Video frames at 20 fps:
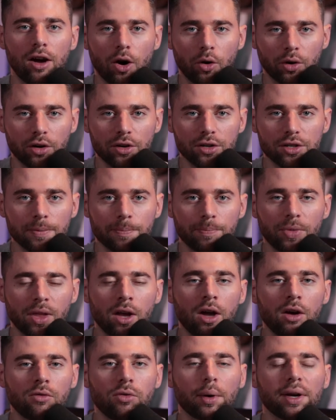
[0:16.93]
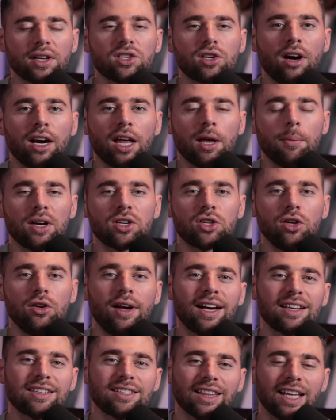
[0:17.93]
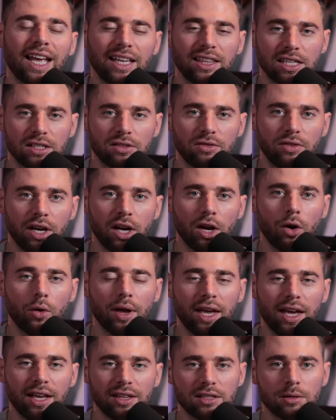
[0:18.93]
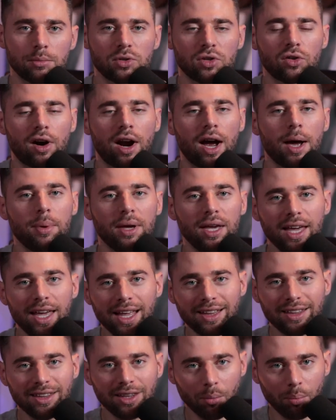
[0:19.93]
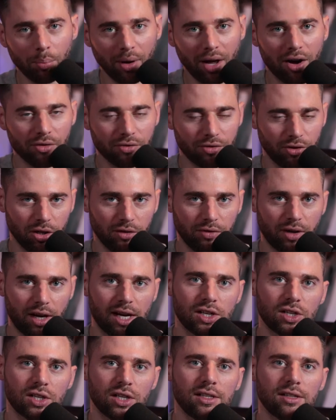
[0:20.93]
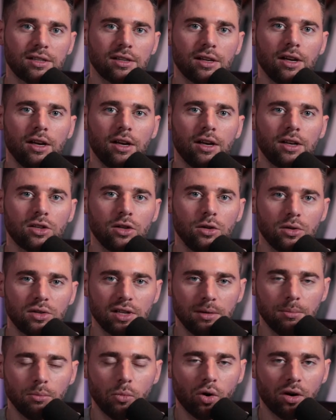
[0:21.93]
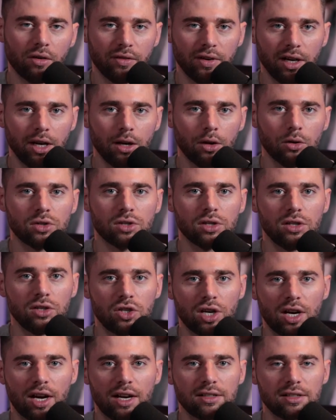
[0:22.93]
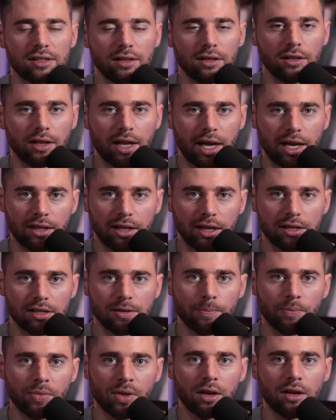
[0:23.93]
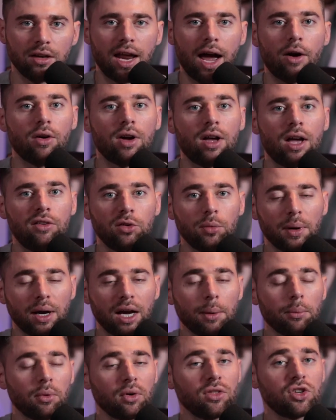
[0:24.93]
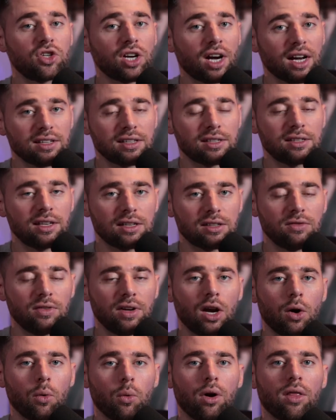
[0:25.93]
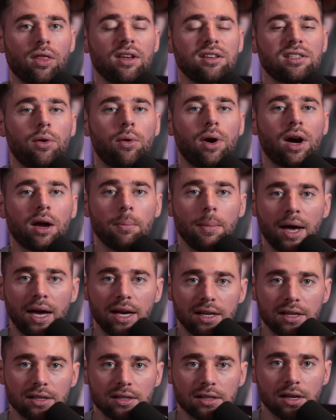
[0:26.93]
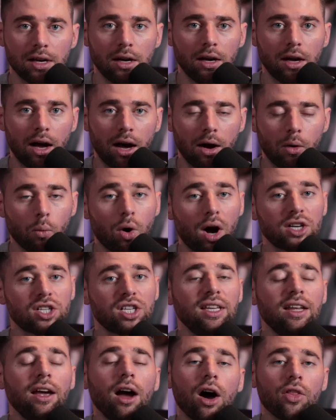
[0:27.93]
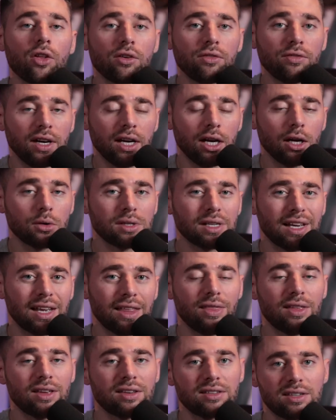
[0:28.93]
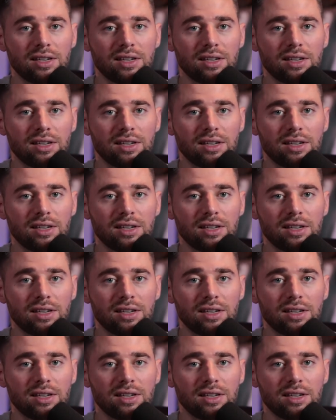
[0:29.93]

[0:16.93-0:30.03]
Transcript: owners. Before we get started, make sure you guys like this video, hit subscribe, hit the bell for notifications so you see more videos just like this. Now, if you're picking up with just this video, one of the things I recommend is uh, watching the other videos in this